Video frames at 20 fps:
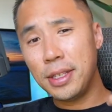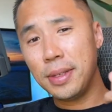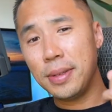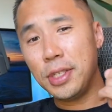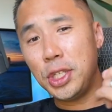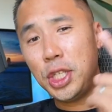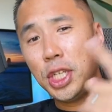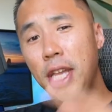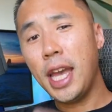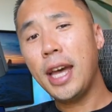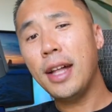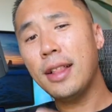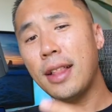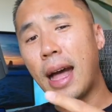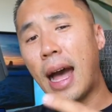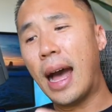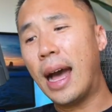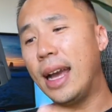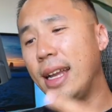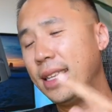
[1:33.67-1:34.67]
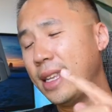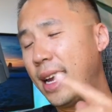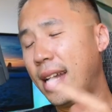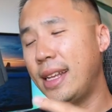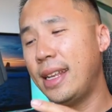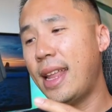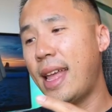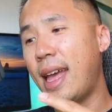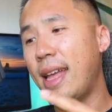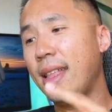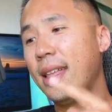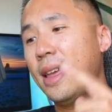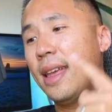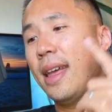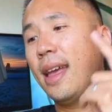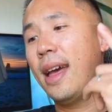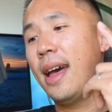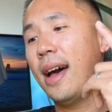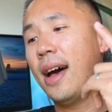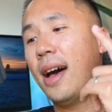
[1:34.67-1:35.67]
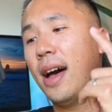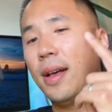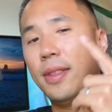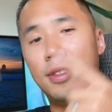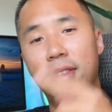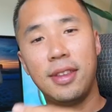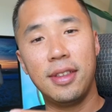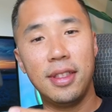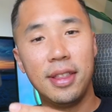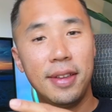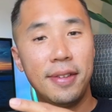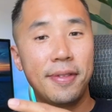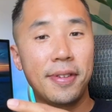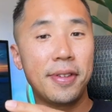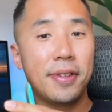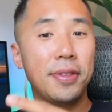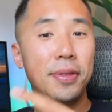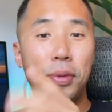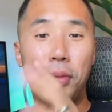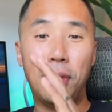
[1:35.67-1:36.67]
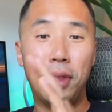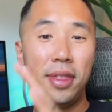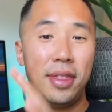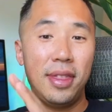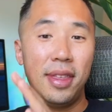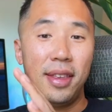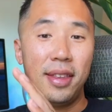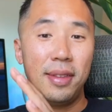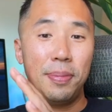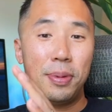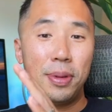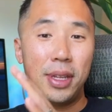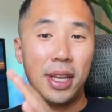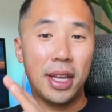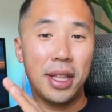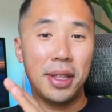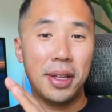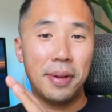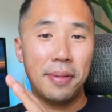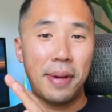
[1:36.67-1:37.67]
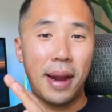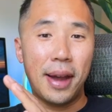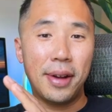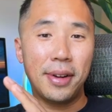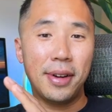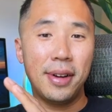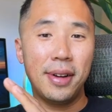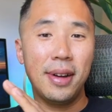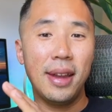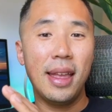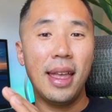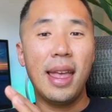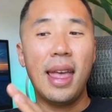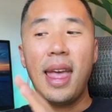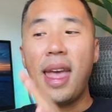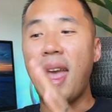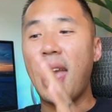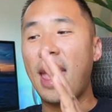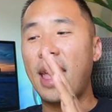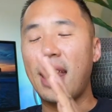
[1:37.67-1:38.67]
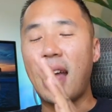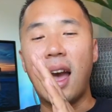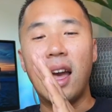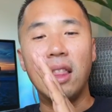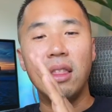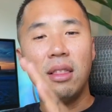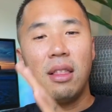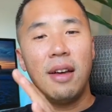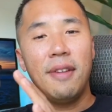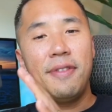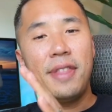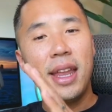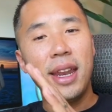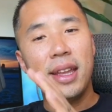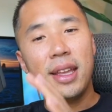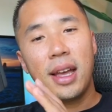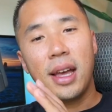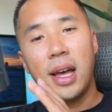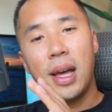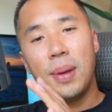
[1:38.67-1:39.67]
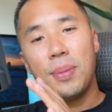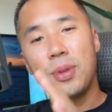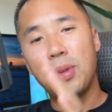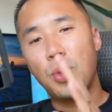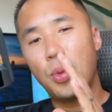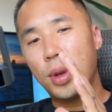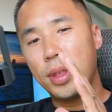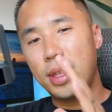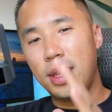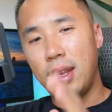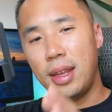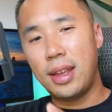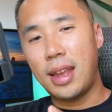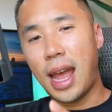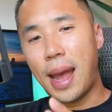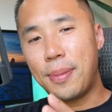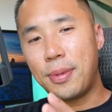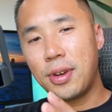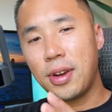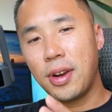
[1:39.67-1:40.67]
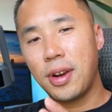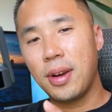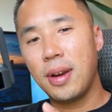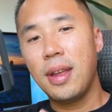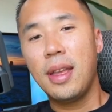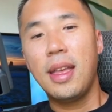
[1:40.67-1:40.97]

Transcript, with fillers: GL.iNet uh, delivers with this particular router, and I love that it comes with an adapter